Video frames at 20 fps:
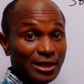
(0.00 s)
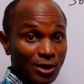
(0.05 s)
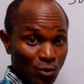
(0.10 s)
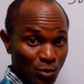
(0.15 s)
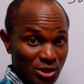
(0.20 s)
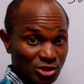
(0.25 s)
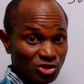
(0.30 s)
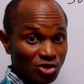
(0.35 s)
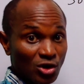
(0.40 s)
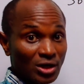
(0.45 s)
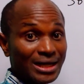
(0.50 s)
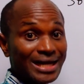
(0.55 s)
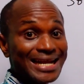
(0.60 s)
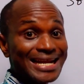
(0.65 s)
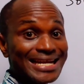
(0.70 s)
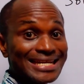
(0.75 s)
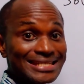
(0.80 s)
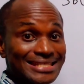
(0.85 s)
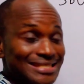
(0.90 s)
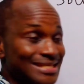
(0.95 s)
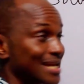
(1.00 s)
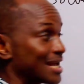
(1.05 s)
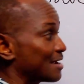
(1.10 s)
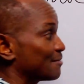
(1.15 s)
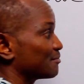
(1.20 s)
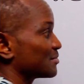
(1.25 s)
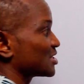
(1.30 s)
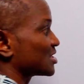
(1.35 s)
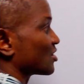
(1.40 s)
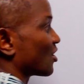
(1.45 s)
equation in
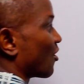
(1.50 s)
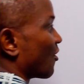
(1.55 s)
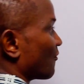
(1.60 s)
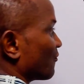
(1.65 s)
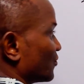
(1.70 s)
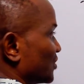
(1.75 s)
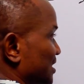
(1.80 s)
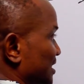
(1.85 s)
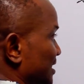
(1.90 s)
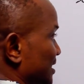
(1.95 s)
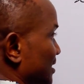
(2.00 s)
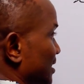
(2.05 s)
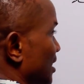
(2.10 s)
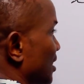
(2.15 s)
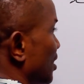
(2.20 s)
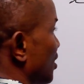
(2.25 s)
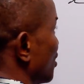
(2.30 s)
terms of d,